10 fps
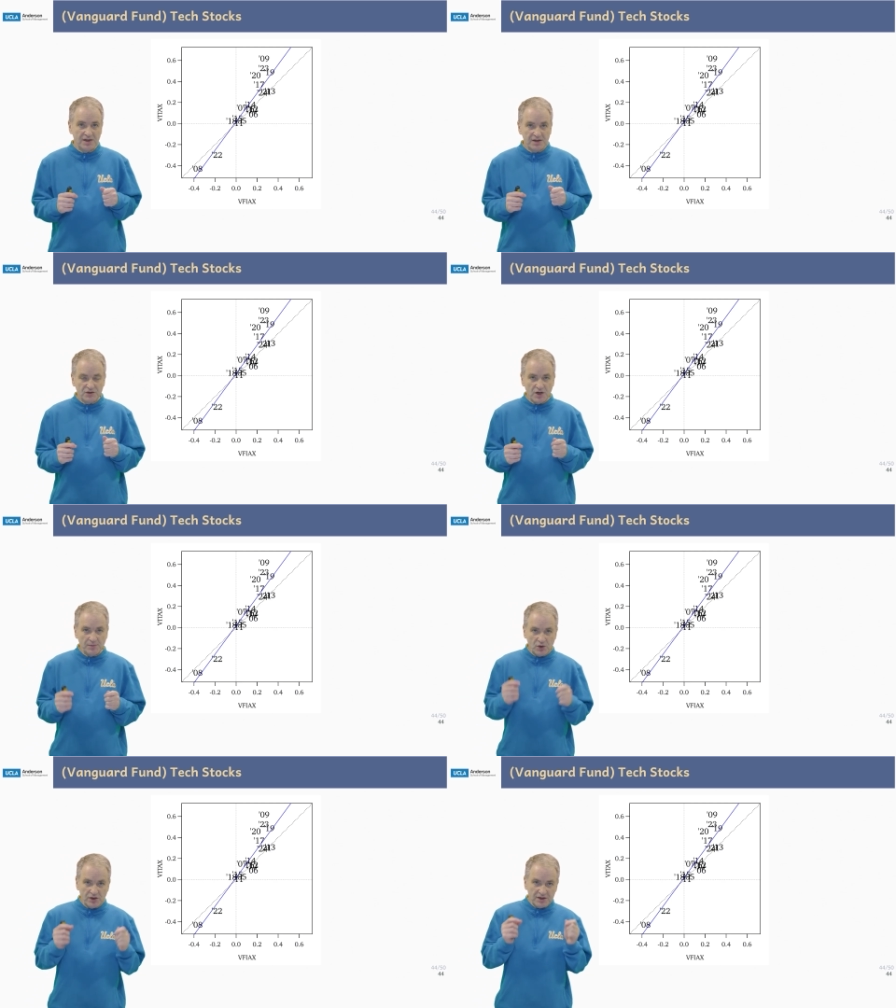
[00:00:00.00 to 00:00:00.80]
So I'm
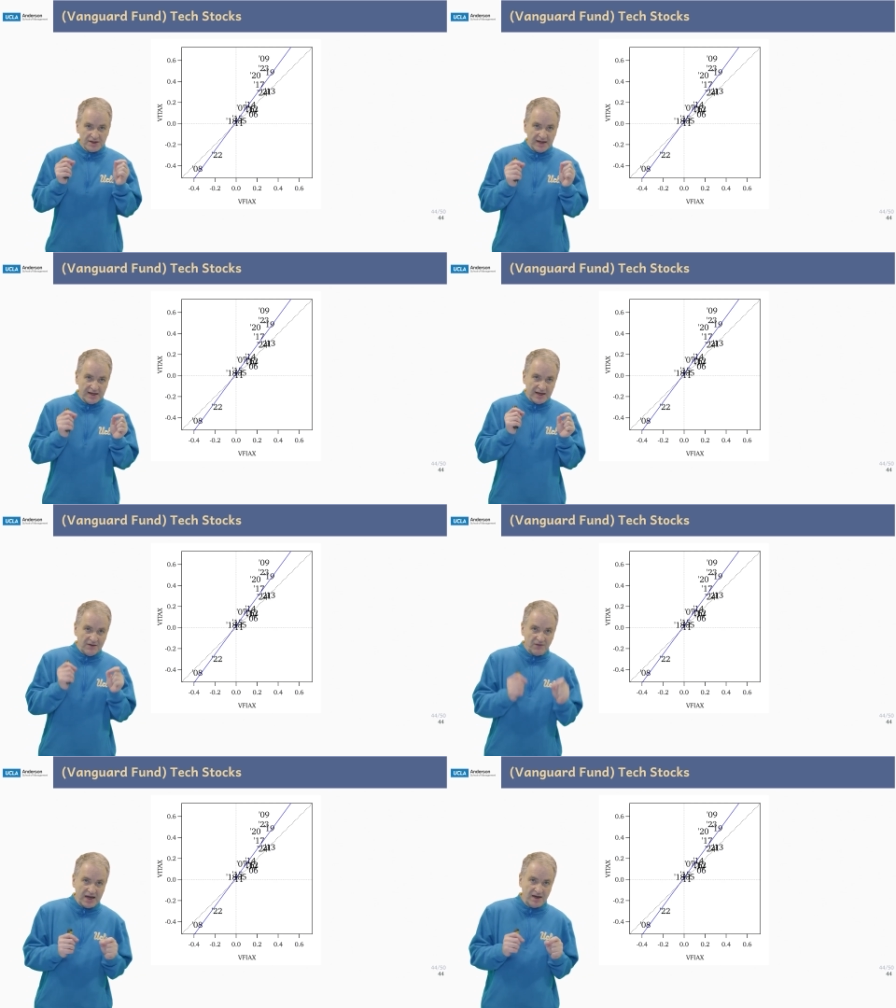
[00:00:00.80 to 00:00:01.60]
going to take a
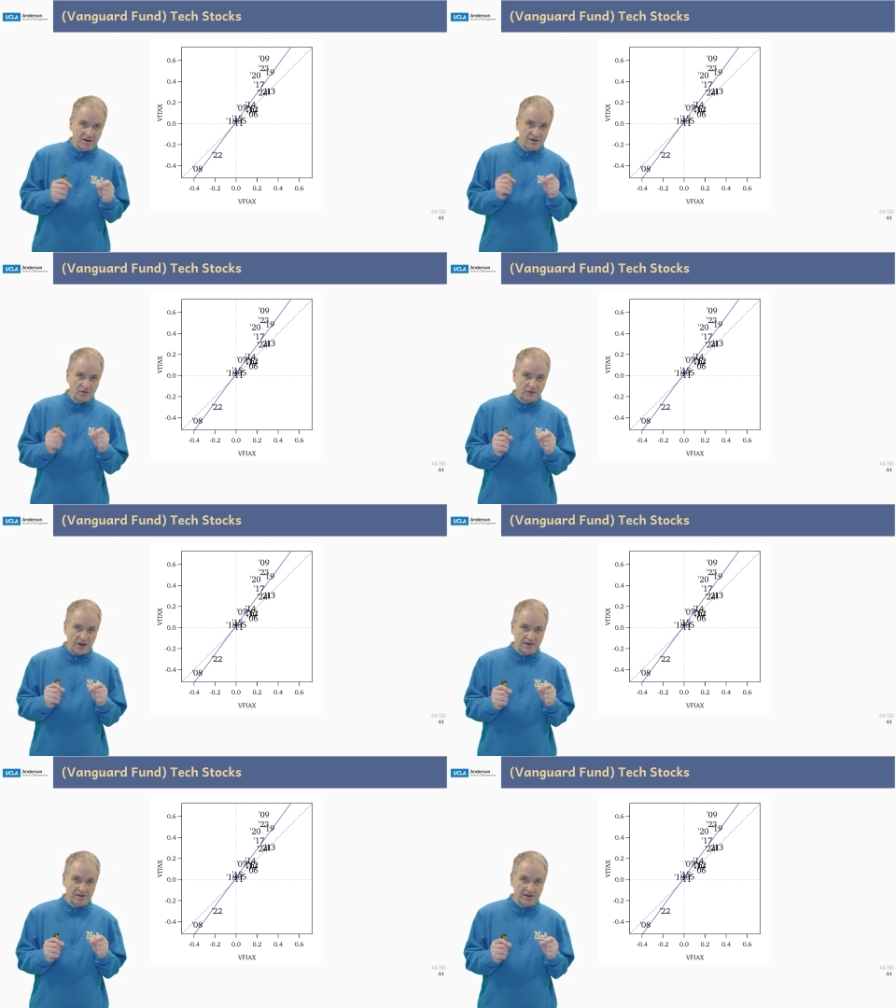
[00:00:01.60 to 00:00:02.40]
Vanguard
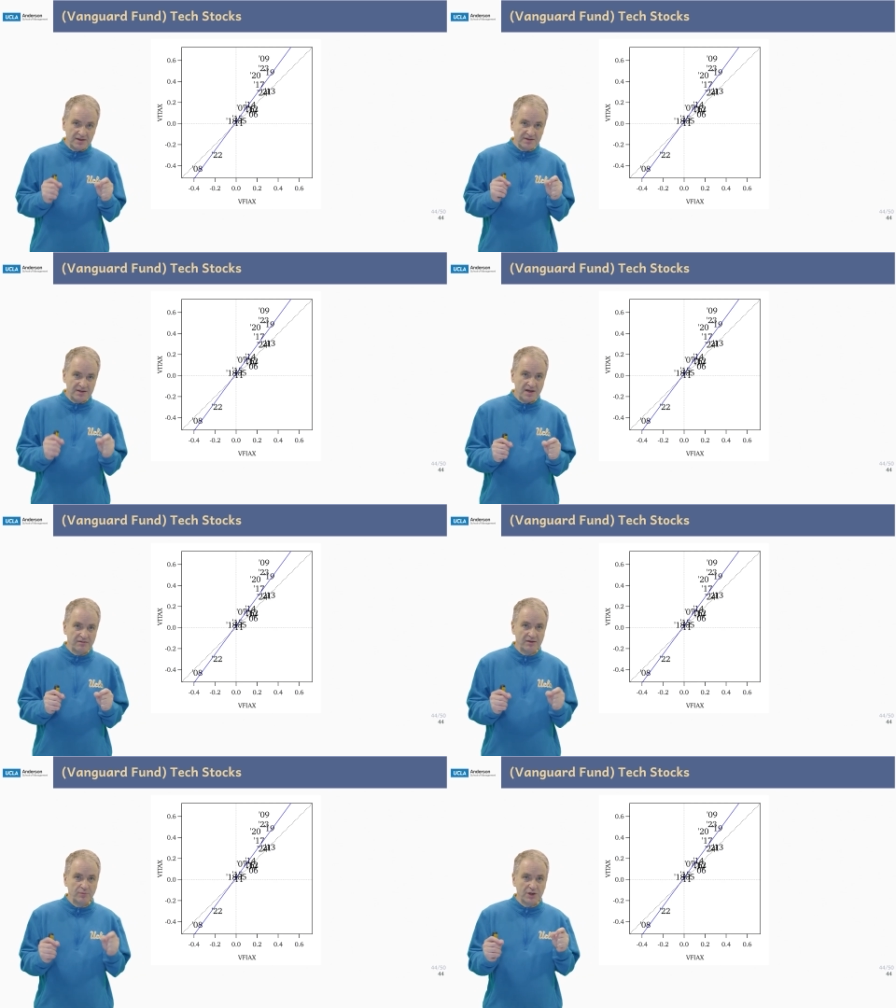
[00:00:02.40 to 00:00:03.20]
fund that does
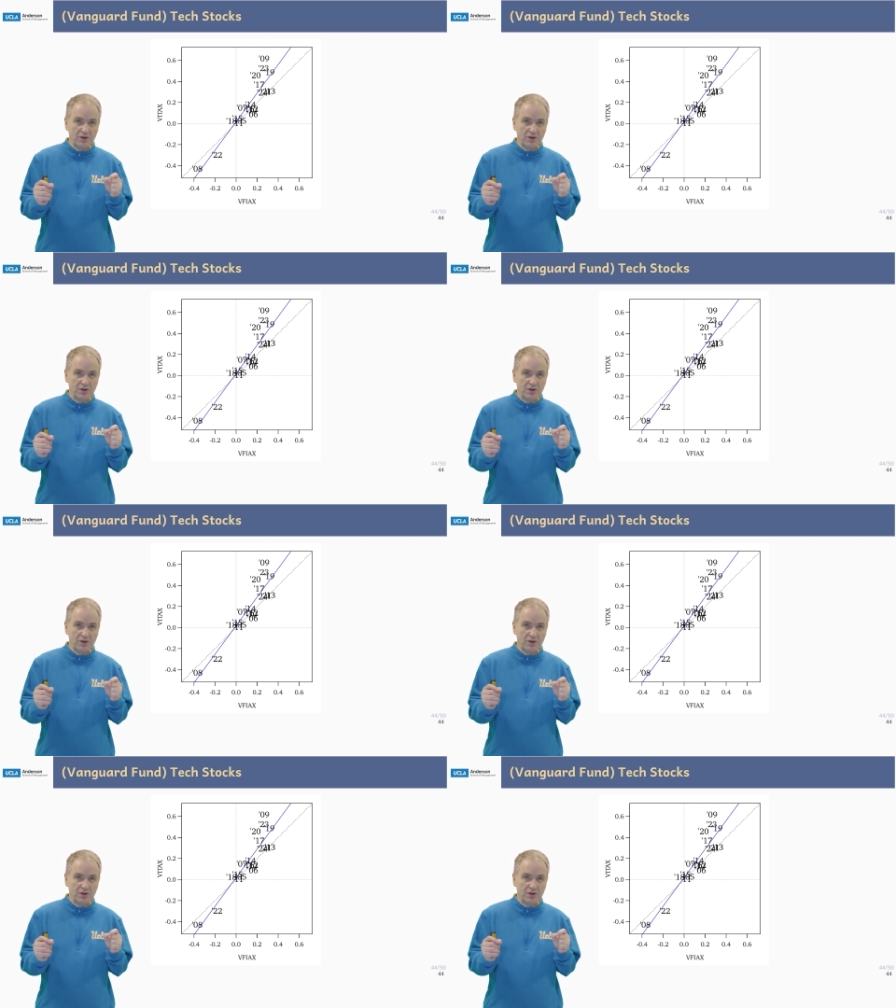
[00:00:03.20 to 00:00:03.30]
nothing but